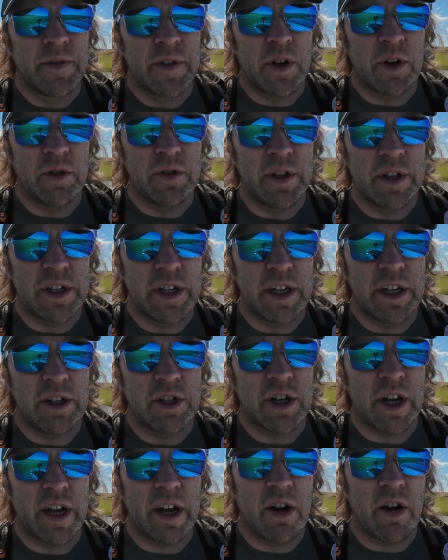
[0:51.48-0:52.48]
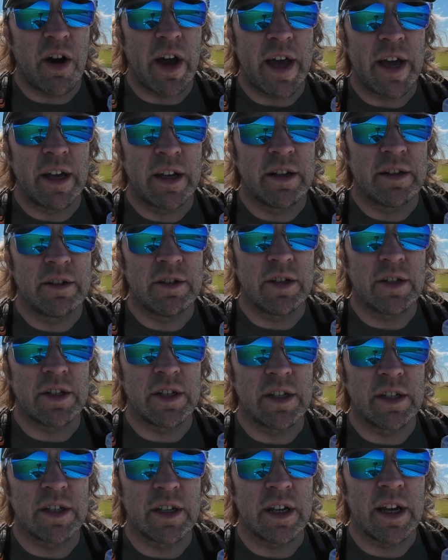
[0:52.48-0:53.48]
on the DJI just
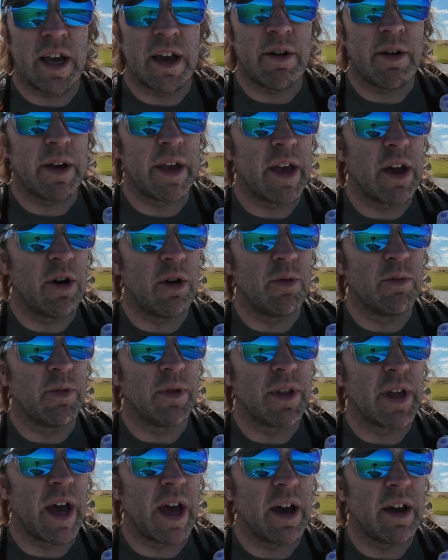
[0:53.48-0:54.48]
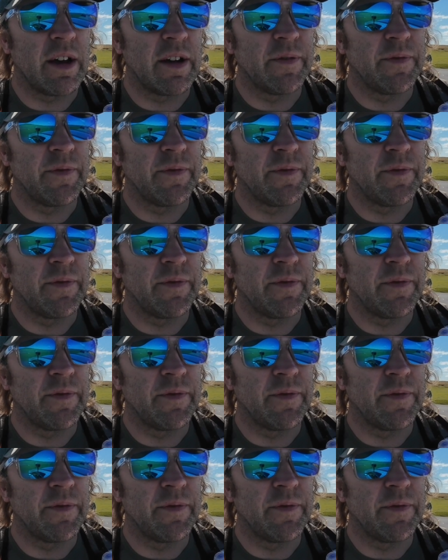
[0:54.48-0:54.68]
to see how I get on with that